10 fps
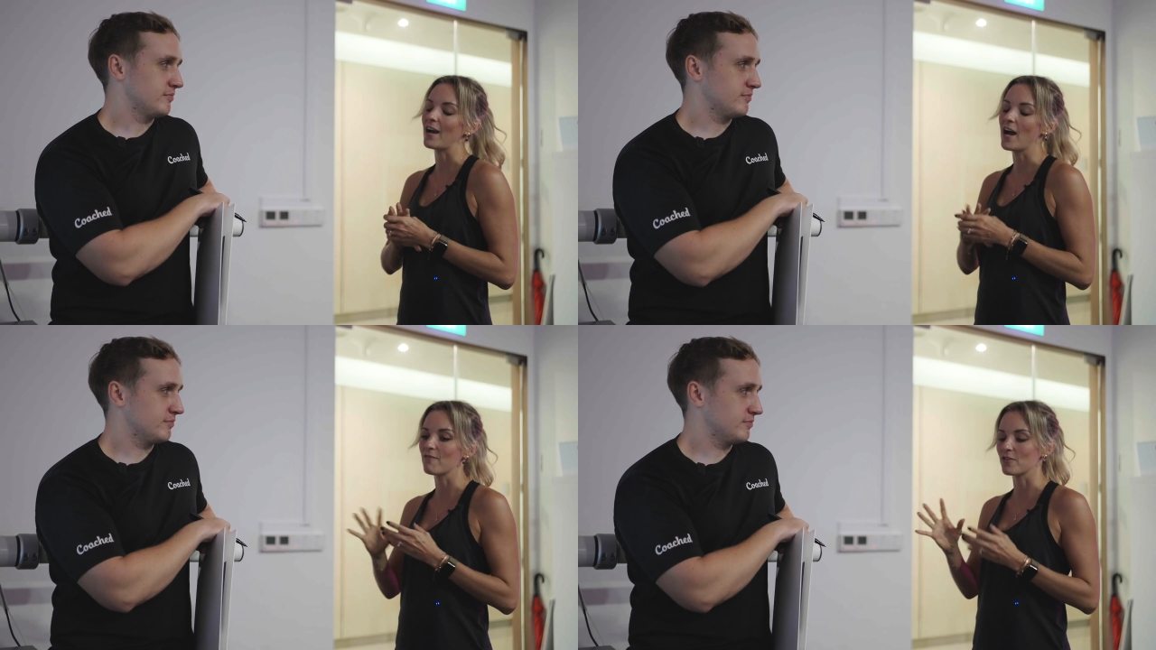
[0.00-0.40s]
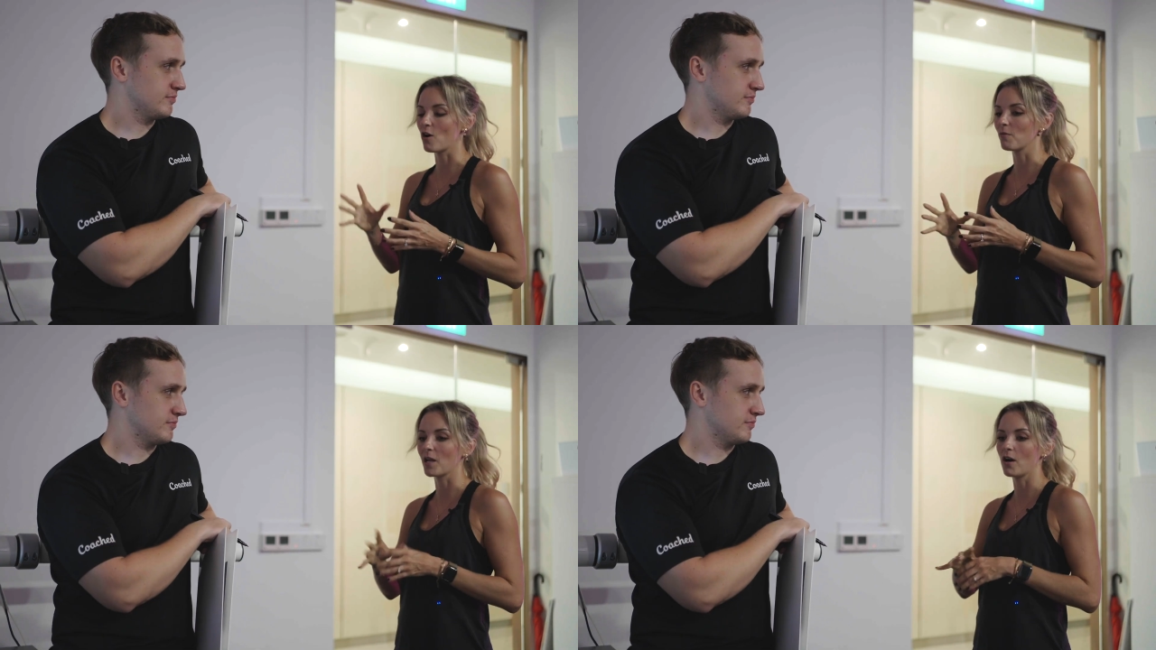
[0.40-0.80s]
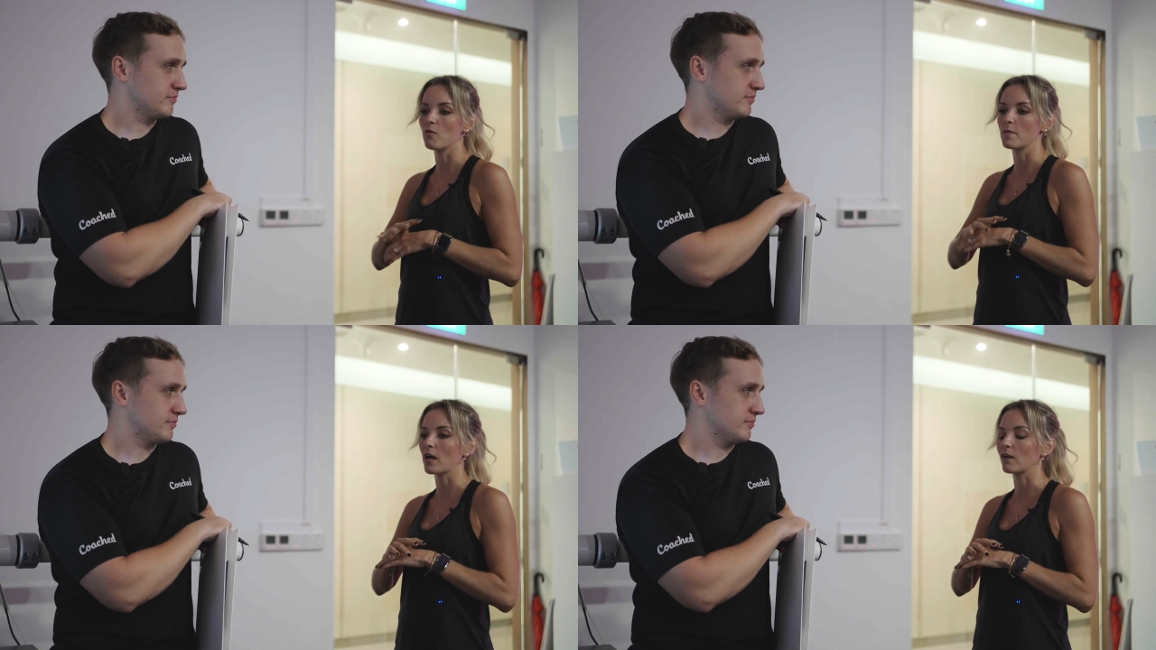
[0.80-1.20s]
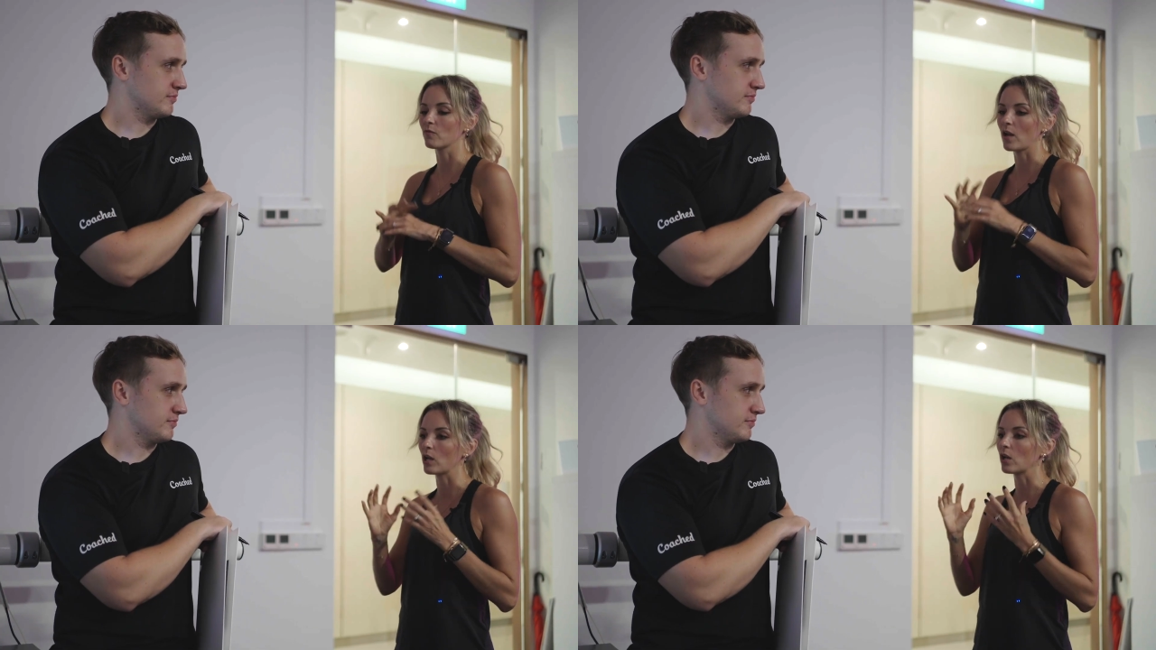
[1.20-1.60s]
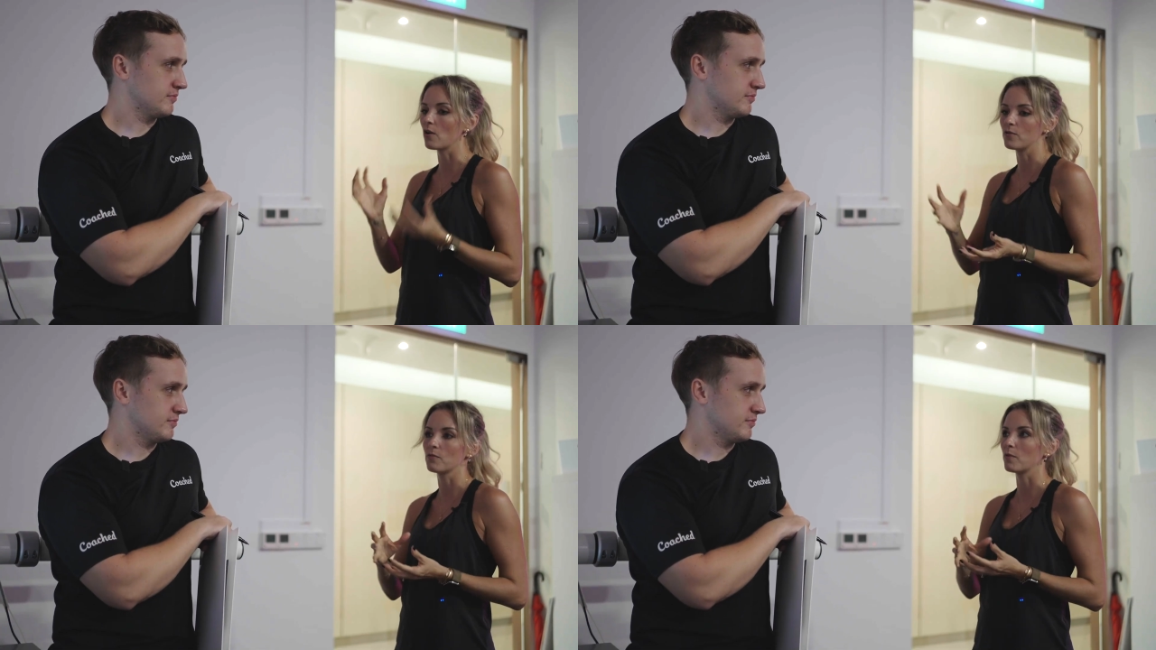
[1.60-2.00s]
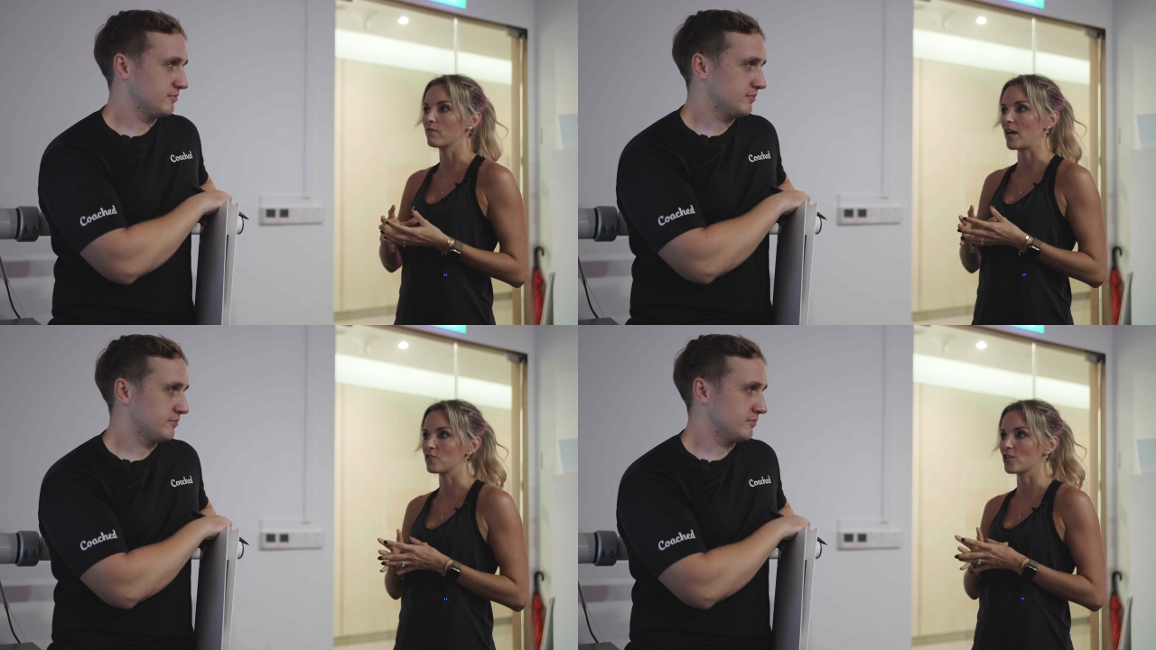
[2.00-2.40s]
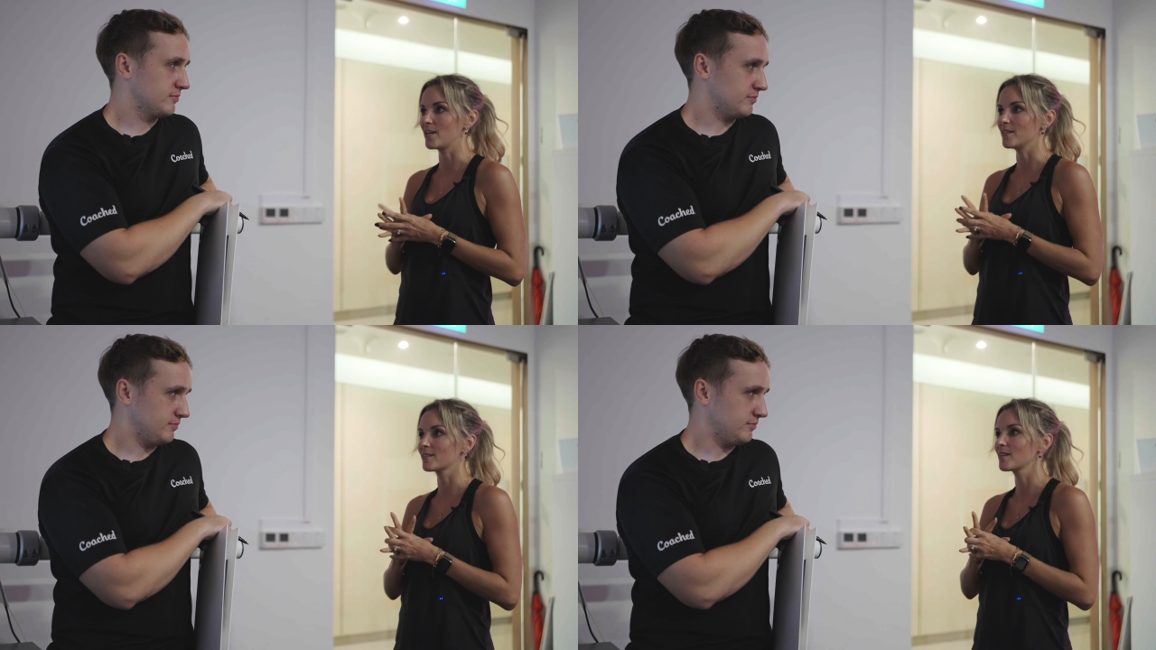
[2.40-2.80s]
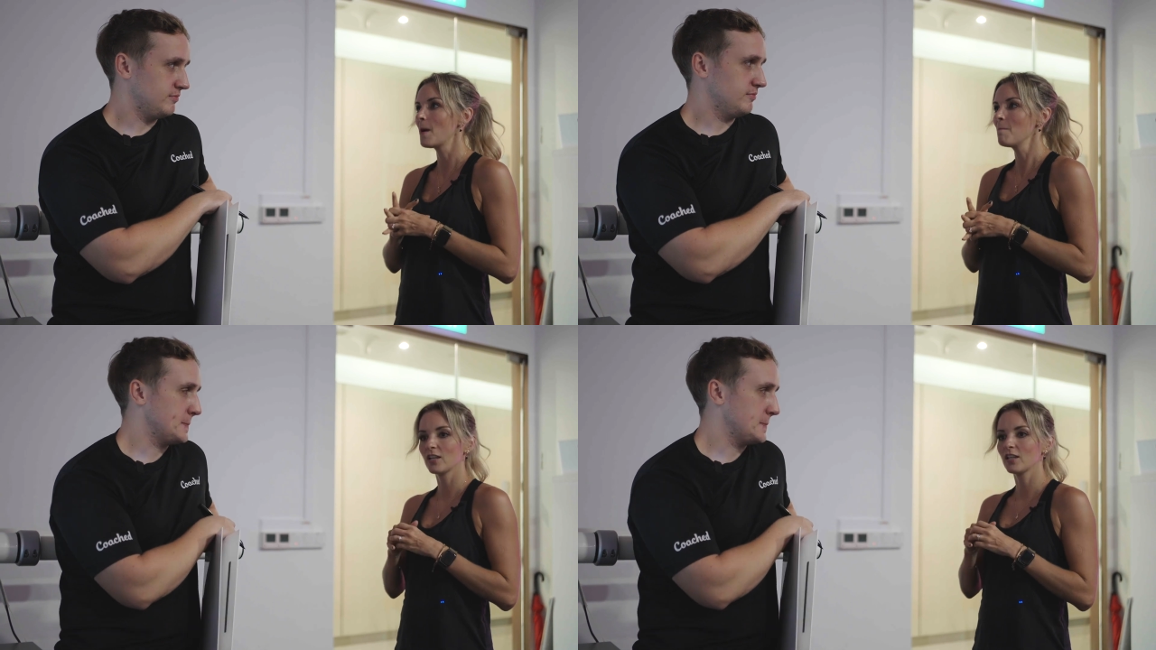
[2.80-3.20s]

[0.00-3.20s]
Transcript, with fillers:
Speaker 1: If I have an omelette, it will be kind of like loaded with veggies. Mm -hmm.